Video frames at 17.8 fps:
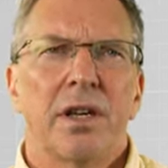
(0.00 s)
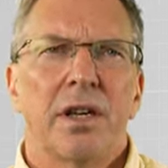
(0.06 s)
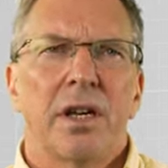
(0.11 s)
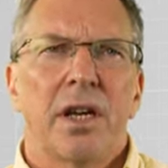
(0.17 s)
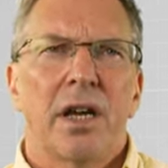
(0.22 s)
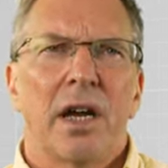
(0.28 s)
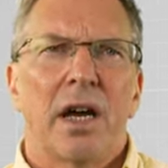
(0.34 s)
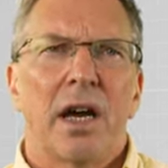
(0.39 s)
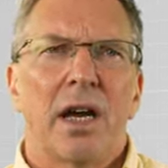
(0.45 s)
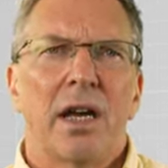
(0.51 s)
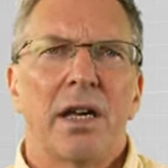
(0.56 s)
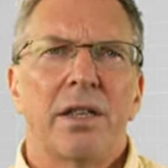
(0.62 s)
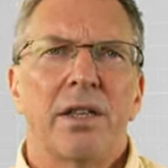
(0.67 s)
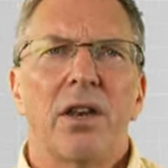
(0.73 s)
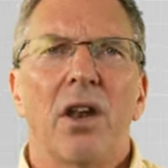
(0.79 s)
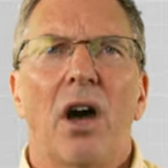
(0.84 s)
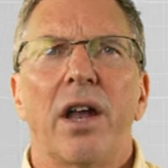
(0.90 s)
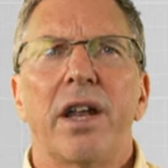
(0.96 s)
In
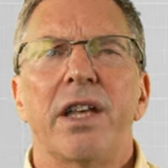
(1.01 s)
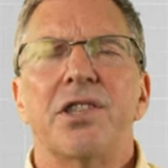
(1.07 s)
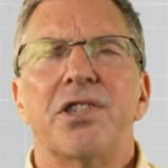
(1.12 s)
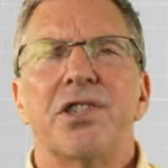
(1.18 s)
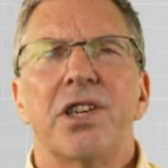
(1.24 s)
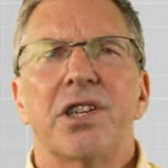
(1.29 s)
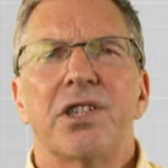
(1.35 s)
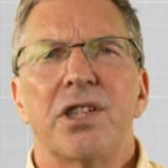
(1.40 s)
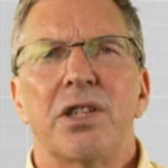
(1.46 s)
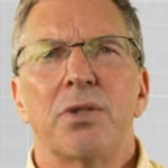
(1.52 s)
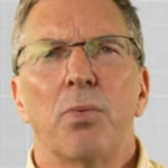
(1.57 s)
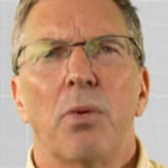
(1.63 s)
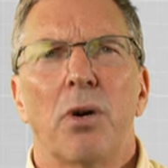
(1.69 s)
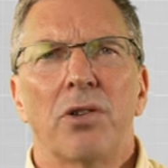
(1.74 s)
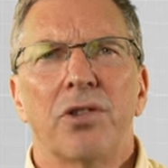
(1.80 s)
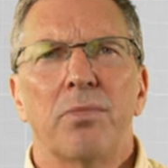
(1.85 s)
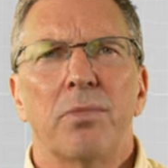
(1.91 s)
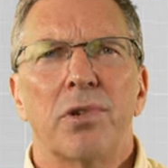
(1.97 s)
the 1960s,
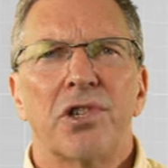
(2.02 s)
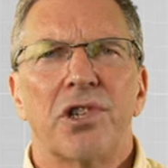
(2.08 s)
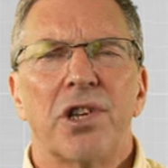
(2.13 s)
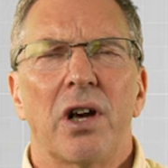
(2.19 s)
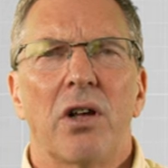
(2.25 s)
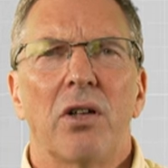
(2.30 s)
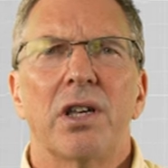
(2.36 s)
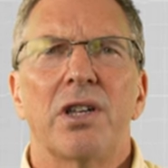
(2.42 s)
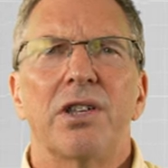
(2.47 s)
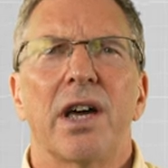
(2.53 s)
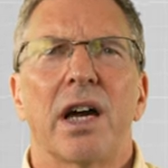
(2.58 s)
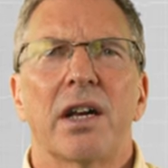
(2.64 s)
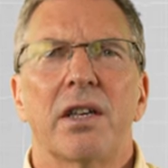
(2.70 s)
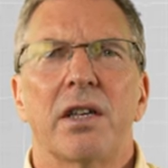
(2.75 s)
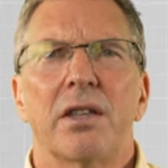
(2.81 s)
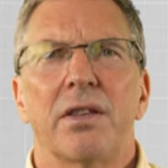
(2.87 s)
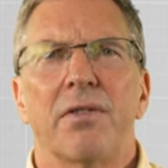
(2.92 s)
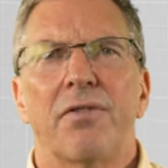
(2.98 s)
Walter Mischel
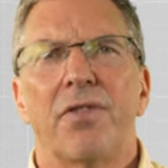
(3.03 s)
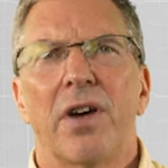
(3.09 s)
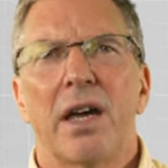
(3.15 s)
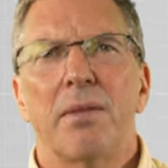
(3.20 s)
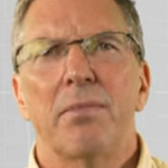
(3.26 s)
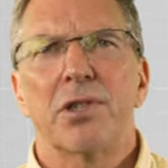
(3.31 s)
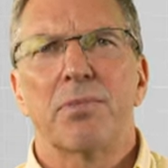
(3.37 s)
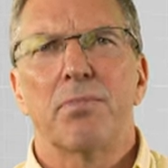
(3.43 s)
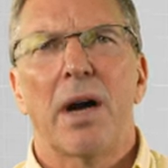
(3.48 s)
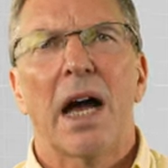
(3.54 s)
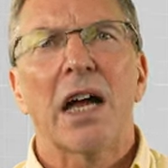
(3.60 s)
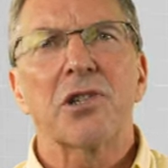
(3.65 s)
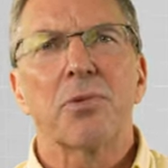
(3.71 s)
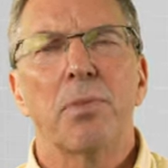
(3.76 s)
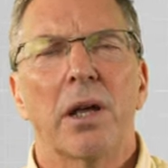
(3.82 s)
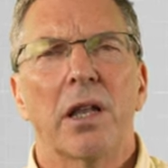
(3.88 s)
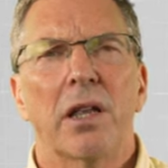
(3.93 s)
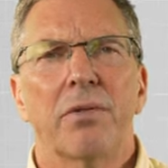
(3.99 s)
conducted the famous
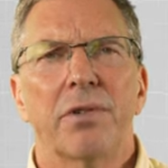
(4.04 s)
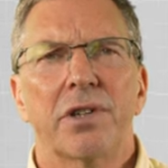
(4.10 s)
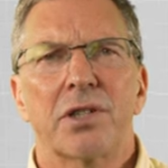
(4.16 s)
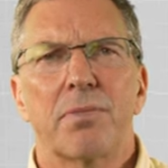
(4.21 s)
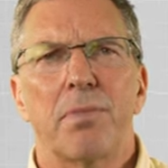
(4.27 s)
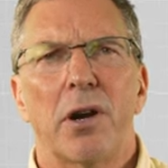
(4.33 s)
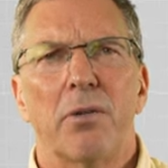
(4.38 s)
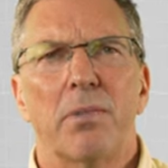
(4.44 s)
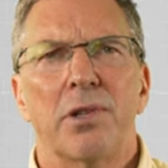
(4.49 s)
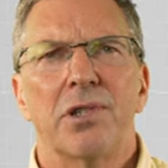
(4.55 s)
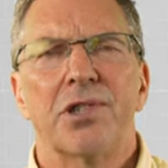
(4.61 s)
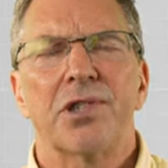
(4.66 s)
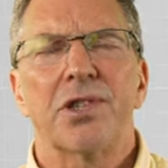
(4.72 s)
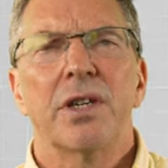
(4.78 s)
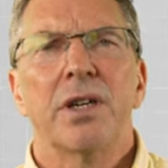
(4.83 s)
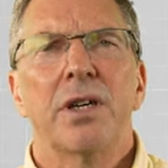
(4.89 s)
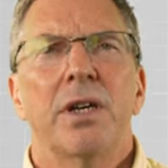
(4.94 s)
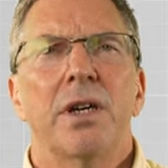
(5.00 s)
marshmallow experiments
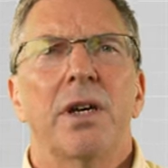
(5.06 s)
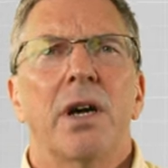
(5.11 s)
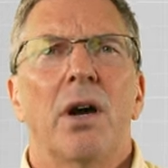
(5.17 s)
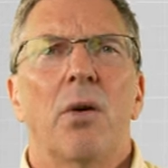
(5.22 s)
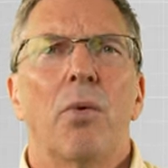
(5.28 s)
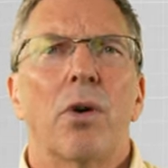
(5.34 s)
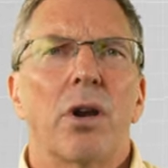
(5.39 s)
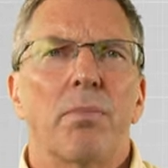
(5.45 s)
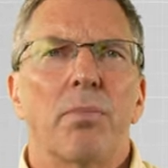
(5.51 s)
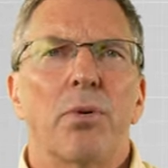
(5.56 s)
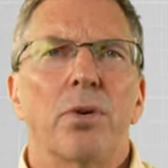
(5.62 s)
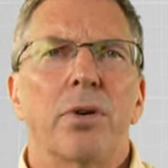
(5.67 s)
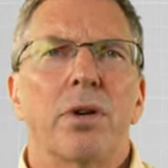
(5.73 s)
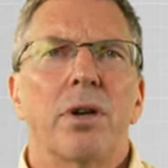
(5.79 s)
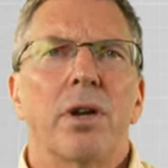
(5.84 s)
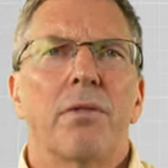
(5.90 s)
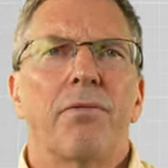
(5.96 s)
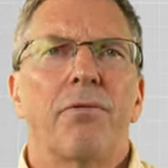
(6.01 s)
where he put
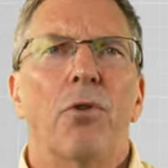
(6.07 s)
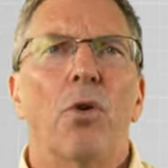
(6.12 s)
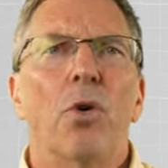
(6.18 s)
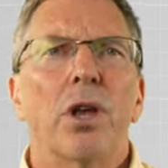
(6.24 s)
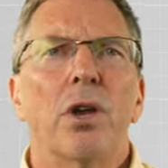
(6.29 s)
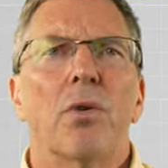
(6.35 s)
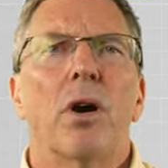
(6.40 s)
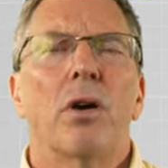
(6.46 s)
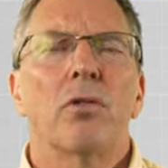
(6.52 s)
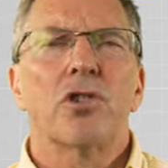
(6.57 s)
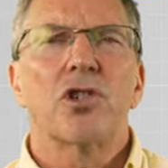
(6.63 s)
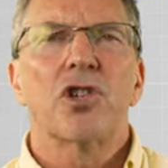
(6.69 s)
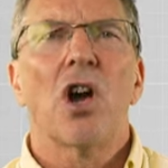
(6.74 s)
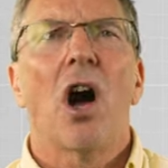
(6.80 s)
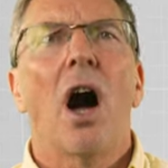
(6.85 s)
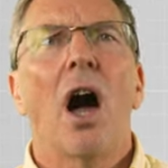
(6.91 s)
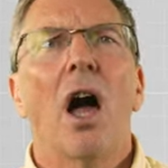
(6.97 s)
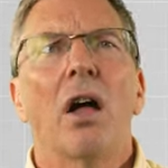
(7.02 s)
a four-year-old
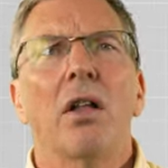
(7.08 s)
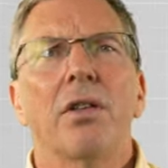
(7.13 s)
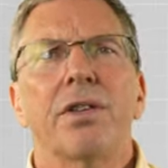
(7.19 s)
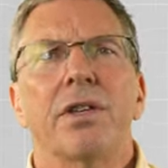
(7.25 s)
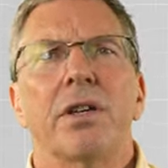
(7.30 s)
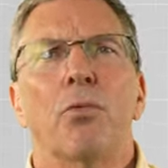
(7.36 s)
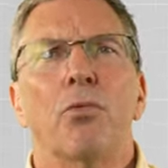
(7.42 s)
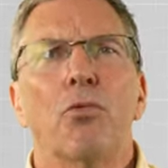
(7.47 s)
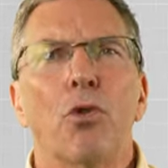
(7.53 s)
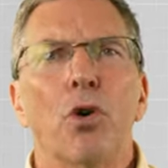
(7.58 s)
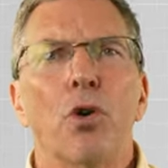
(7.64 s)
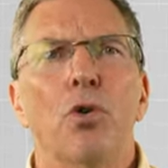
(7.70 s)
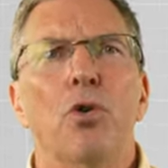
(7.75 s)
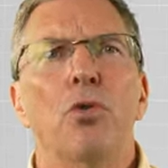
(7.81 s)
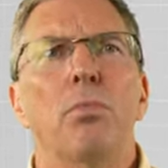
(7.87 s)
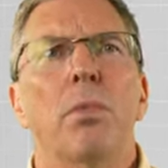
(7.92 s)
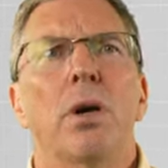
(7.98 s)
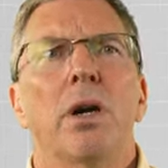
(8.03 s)
child in a
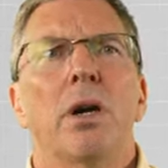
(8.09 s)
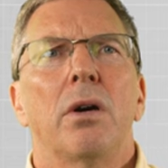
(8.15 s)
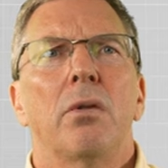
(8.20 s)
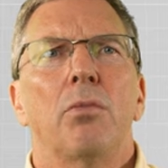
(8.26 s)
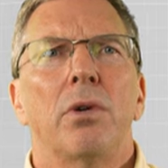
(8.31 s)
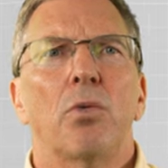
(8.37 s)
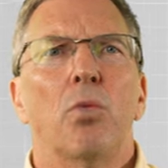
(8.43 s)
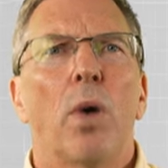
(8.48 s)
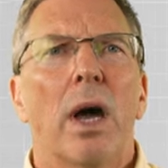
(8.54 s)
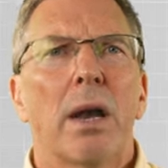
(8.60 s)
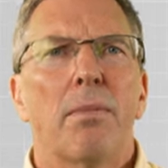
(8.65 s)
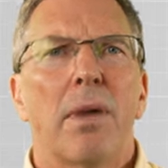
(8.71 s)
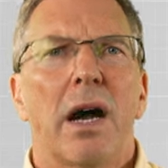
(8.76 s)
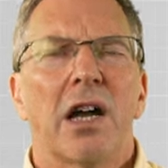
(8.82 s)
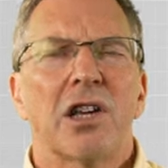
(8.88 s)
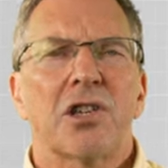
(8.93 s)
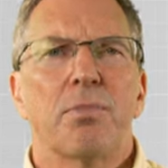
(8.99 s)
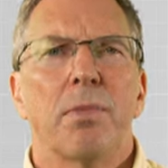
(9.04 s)
room with one
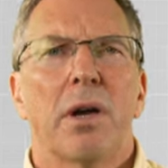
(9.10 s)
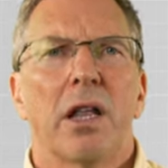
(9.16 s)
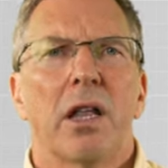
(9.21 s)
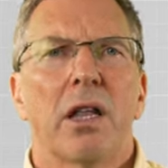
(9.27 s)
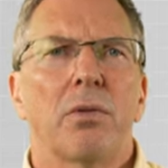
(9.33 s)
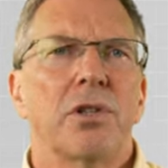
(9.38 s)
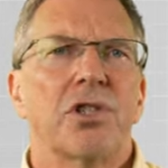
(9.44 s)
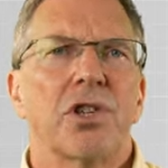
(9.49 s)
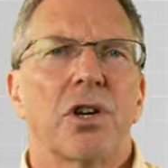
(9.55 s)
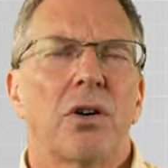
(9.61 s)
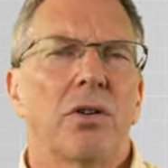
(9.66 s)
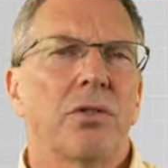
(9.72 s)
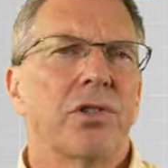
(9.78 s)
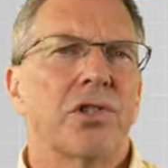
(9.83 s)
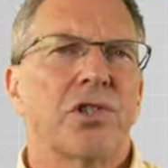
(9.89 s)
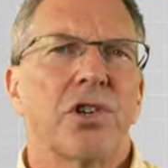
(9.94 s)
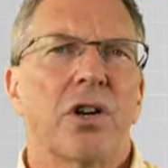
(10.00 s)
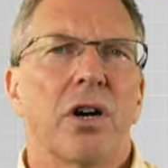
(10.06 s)
marshmallow and told the
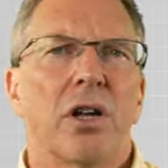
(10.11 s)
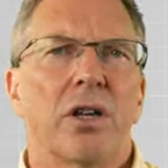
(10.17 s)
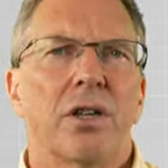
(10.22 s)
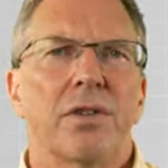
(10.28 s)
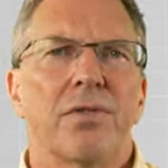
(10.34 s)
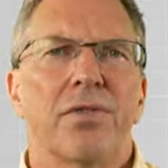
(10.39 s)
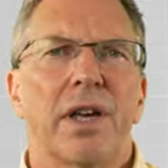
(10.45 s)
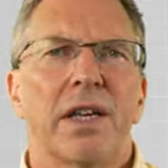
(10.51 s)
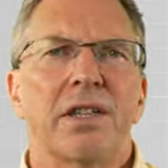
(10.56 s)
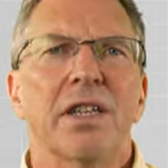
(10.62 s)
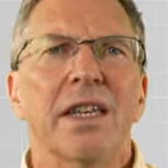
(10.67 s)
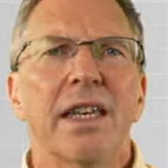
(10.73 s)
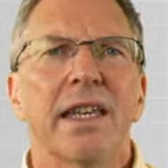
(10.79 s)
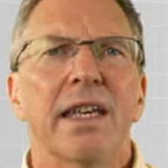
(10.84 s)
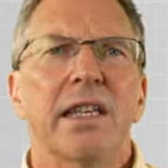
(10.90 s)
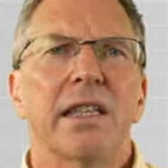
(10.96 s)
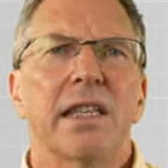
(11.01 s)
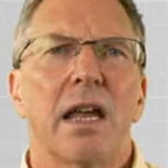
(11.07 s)
child if they didn't
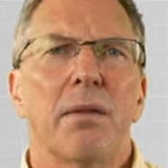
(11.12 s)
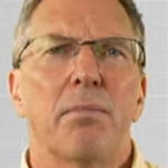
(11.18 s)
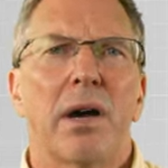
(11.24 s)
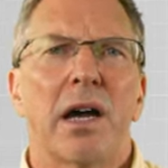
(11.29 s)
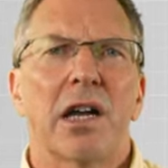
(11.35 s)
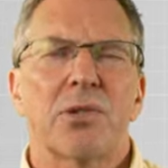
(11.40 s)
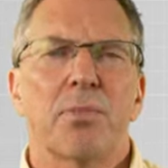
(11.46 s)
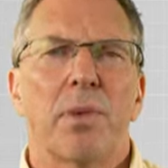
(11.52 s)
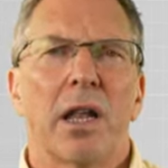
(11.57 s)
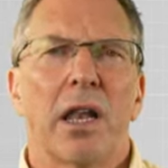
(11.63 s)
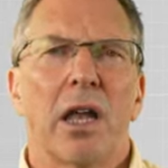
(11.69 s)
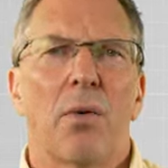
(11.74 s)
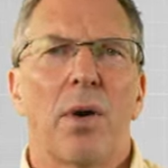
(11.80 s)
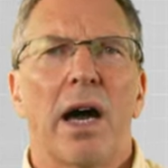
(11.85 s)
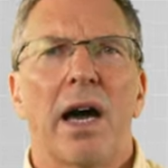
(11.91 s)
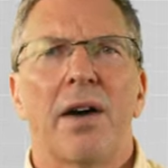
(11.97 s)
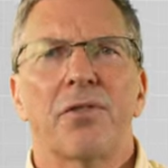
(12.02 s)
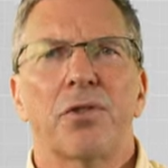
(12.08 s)
eat that marshmallow
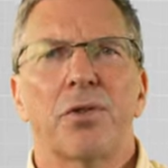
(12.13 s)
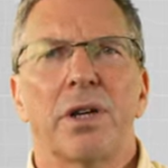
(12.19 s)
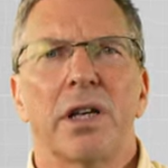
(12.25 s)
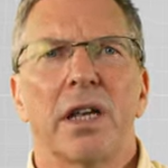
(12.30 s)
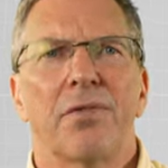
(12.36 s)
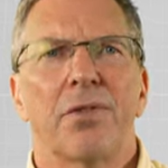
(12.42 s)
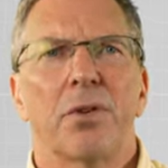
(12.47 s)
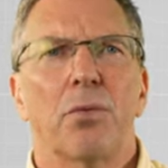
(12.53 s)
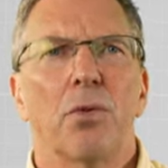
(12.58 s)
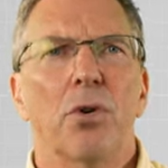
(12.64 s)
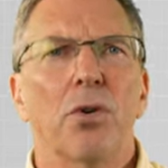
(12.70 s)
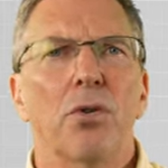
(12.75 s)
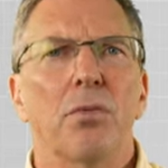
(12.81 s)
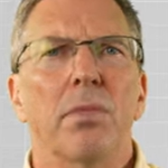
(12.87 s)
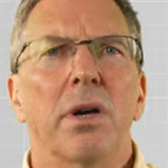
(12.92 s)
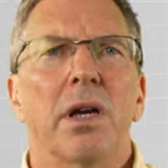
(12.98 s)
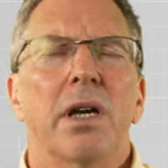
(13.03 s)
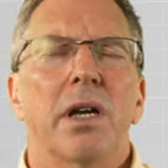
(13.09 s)
after he left the
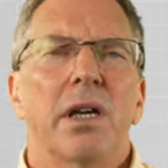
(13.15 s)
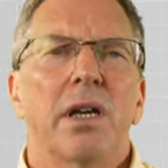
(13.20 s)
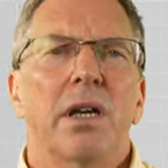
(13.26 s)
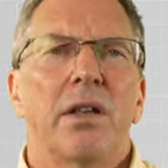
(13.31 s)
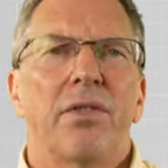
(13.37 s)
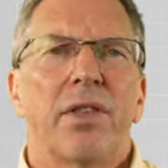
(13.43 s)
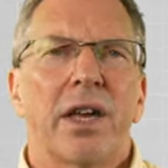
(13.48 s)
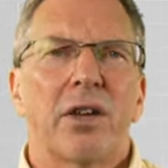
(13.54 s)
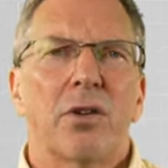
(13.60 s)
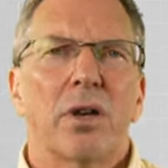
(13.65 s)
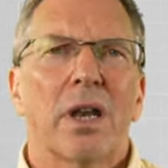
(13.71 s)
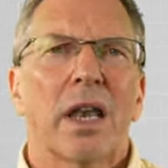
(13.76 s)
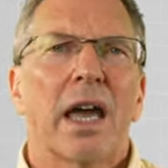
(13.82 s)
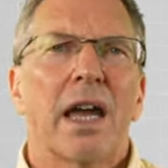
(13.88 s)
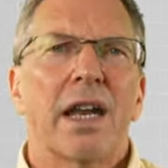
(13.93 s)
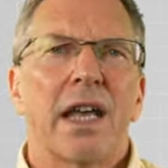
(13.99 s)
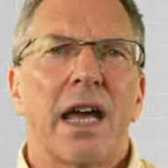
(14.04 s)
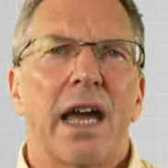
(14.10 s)
room, they could
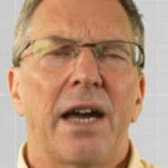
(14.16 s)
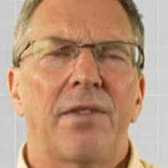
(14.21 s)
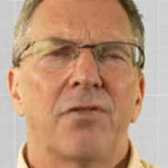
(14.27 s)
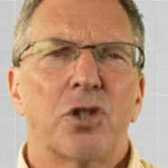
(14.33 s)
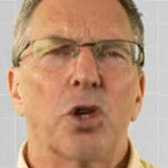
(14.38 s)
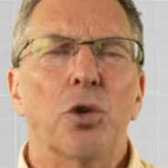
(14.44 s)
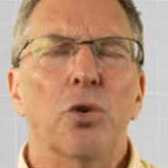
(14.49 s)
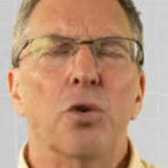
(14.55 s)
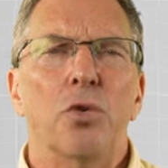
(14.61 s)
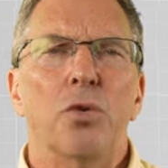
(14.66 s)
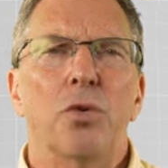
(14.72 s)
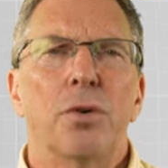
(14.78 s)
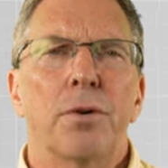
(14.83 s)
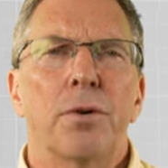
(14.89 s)
later have two.